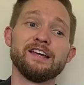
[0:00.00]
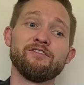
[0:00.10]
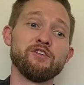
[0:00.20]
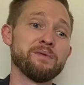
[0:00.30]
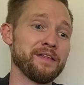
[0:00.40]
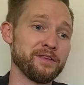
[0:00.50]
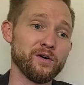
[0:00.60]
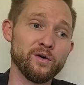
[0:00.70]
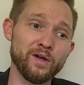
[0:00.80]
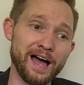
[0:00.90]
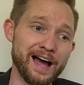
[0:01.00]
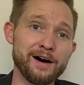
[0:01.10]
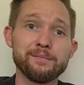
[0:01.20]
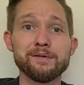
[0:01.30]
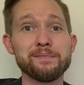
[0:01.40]
If you bought the whole
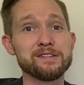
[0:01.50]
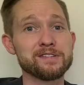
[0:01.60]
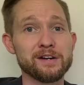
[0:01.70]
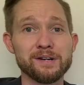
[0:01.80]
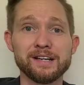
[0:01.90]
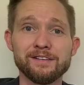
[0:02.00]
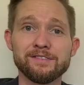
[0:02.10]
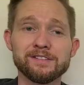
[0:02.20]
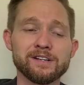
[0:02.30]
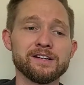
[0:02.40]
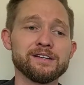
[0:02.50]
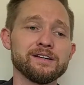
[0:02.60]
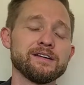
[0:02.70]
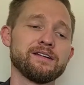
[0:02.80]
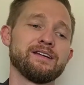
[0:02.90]
album that Stairway to Heaven is on,
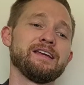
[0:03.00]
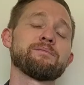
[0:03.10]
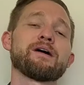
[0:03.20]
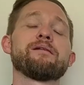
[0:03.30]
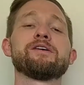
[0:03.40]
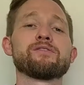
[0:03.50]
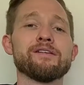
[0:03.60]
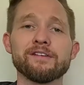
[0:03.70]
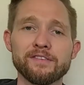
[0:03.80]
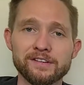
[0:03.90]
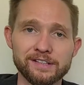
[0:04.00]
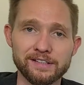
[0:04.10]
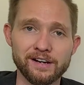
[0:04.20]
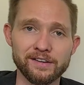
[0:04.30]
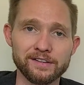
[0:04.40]
it'd probably be $12 or
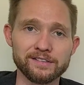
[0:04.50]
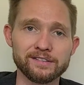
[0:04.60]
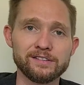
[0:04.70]
$13.